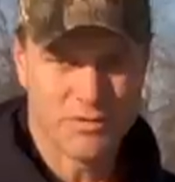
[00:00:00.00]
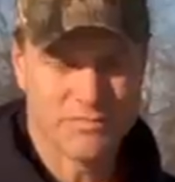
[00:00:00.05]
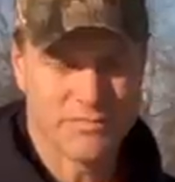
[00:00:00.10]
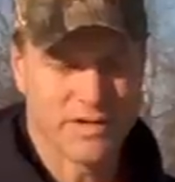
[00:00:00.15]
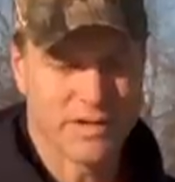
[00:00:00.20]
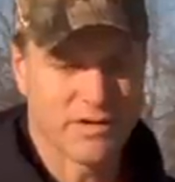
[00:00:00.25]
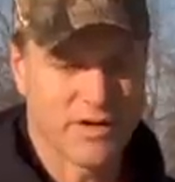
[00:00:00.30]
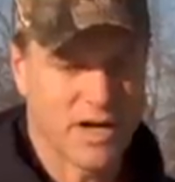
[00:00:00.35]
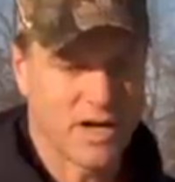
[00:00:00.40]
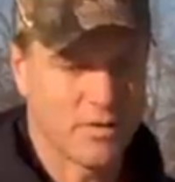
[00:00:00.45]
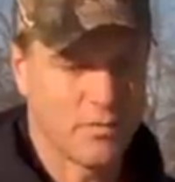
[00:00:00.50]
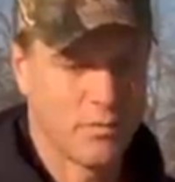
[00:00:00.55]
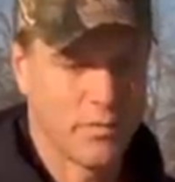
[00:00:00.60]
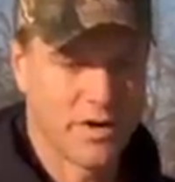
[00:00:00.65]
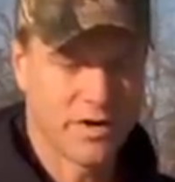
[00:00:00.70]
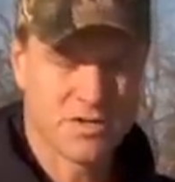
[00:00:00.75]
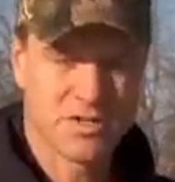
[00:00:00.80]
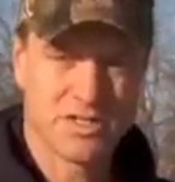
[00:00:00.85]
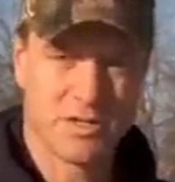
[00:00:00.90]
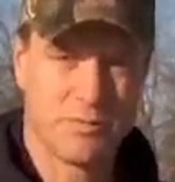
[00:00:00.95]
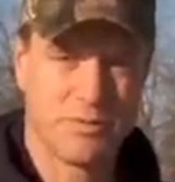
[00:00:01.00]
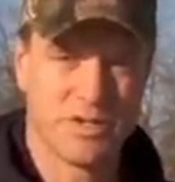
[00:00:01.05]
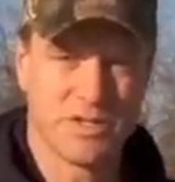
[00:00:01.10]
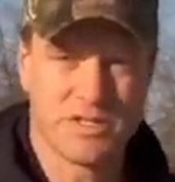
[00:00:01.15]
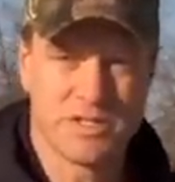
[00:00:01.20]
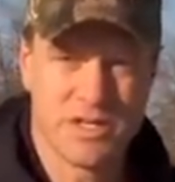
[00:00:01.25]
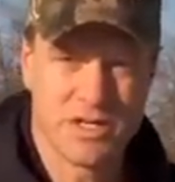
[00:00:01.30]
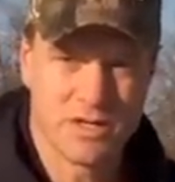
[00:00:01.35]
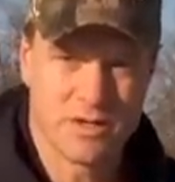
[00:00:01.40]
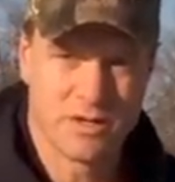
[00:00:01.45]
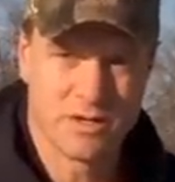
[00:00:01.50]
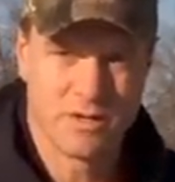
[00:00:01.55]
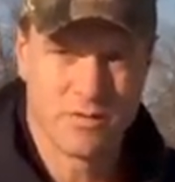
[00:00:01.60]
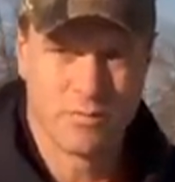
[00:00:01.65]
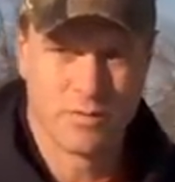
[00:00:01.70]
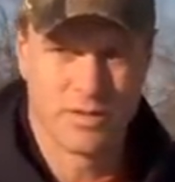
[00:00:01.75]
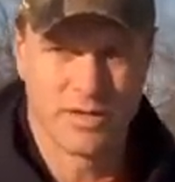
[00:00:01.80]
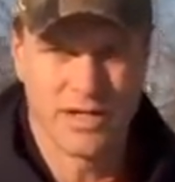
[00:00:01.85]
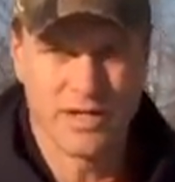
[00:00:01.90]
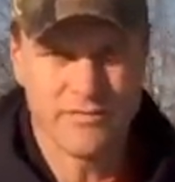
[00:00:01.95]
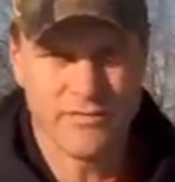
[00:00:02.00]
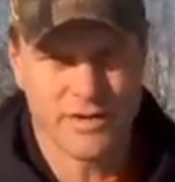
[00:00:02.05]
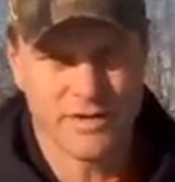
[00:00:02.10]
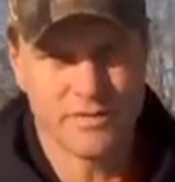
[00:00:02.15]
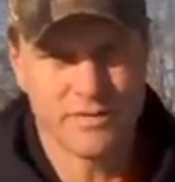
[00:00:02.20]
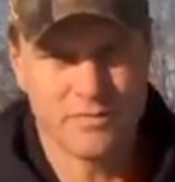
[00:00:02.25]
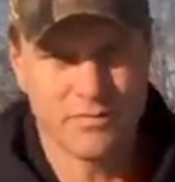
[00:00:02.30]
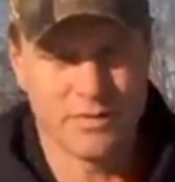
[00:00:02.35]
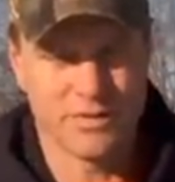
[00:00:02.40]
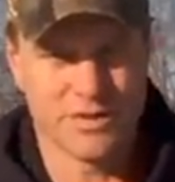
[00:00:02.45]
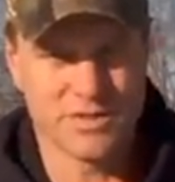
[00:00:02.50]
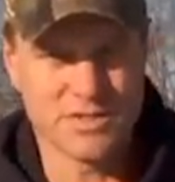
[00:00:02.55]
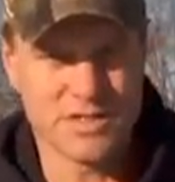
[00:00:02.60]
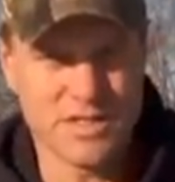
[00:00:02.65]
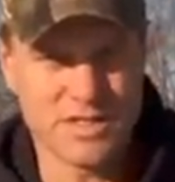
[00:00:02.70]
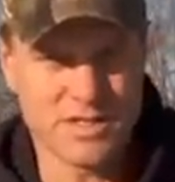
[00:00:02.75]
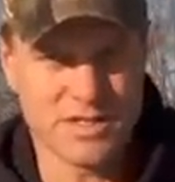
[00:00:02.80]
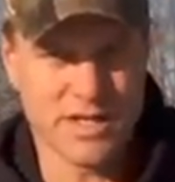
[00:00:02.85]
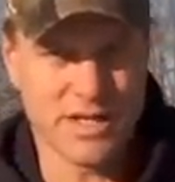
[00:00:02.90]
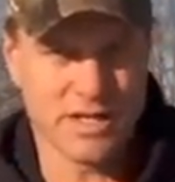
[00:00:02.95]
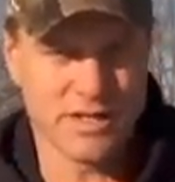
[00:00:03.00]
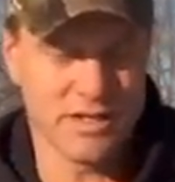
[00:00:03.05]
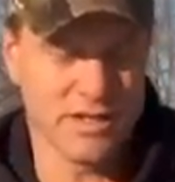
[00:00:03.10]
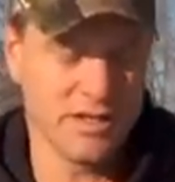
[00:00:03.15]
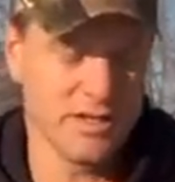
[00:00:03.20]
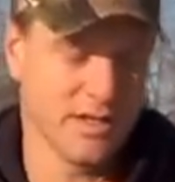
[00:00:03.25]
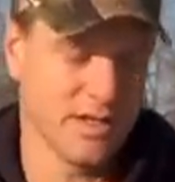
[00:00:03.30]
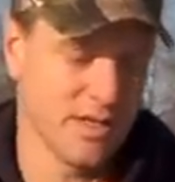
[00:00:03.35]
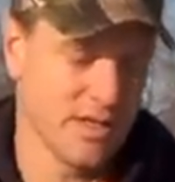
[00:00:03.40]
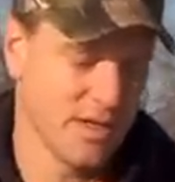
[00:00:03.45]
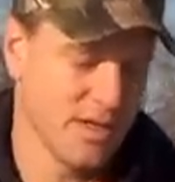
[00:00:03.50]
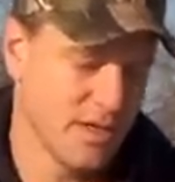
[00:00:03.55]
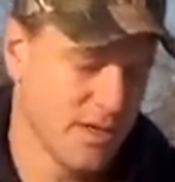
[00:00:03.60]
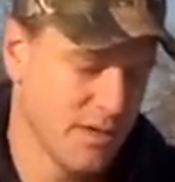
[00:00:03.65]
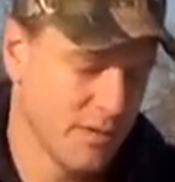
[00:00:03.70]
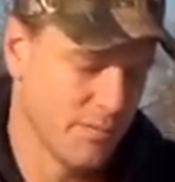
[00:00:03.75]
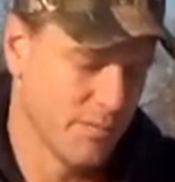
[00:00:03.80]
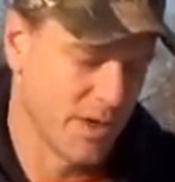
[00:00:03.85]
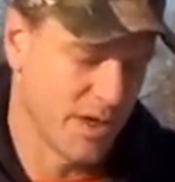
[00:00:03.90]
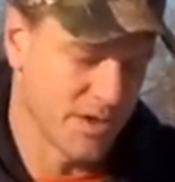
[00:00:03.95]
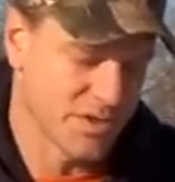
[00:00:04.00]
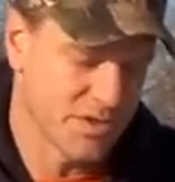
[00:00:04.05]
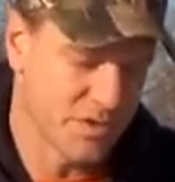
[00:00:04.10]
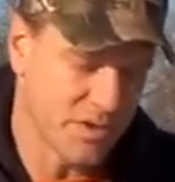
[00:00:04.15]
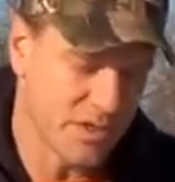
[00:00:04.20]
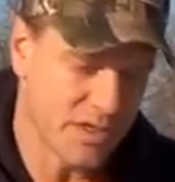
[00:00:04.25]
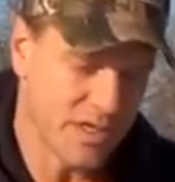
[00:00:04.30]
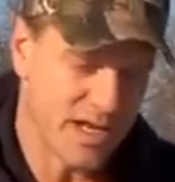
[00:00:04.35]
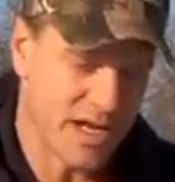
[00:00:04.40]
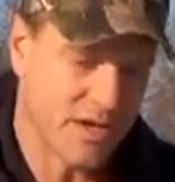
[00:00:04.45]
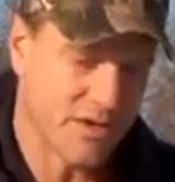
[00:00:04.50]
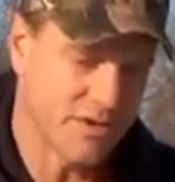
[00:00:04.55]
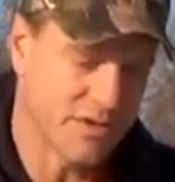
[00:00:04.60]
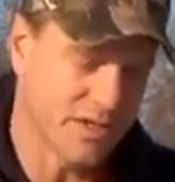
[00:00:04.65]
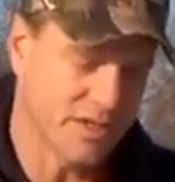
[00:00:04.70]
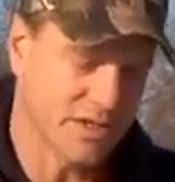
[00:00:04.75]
you figure out where some of these deer were living when the season ended, but also you can get out and